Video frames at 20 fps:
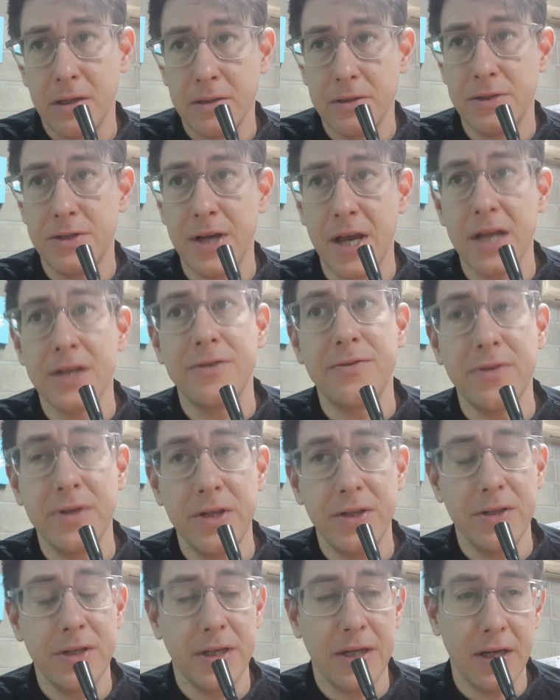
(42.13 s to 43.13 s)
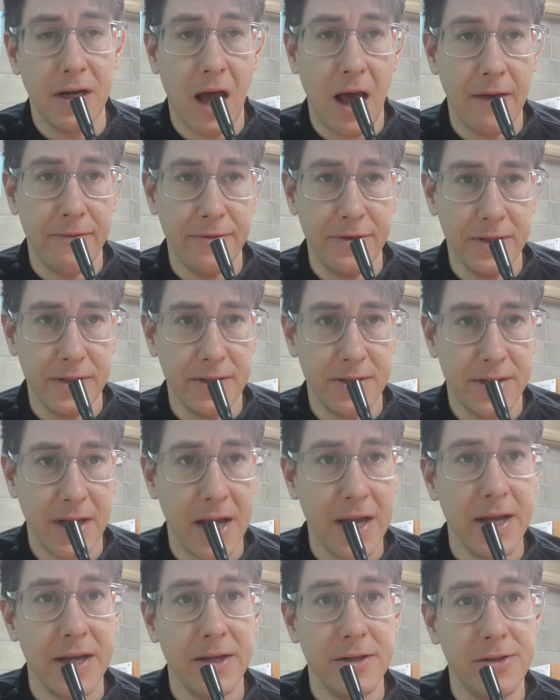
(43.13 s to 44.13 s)
chance for you to get off the
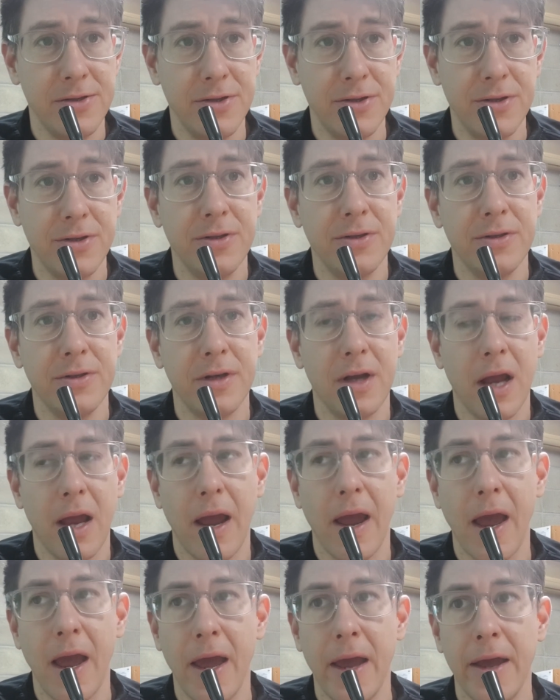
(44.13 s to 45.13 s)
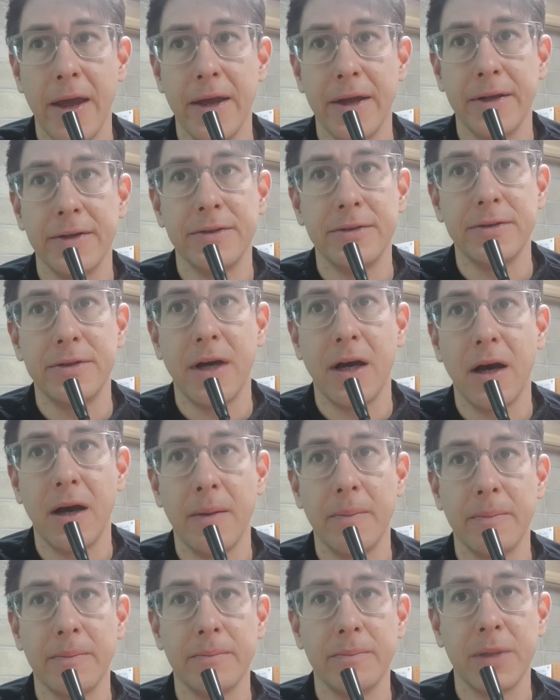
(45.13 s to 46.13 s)
stage and
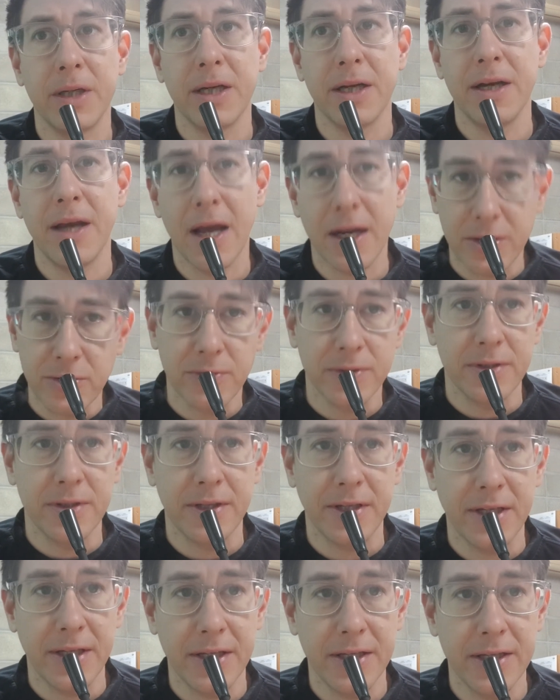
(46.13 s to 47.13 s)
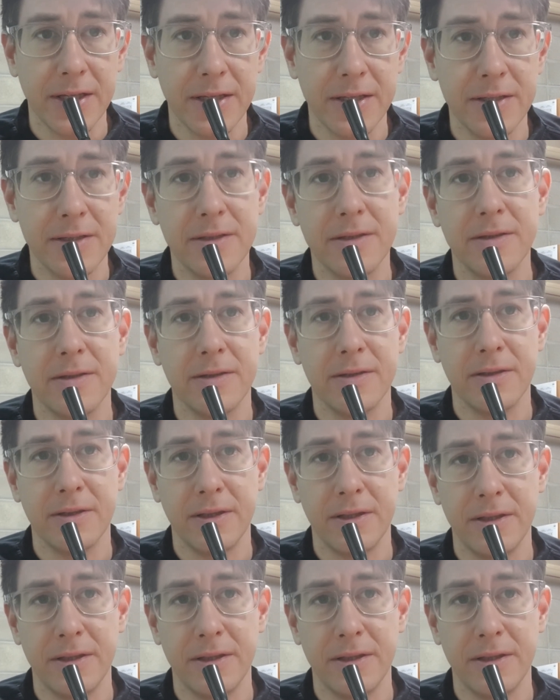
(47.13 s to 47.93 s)
connect with the kids,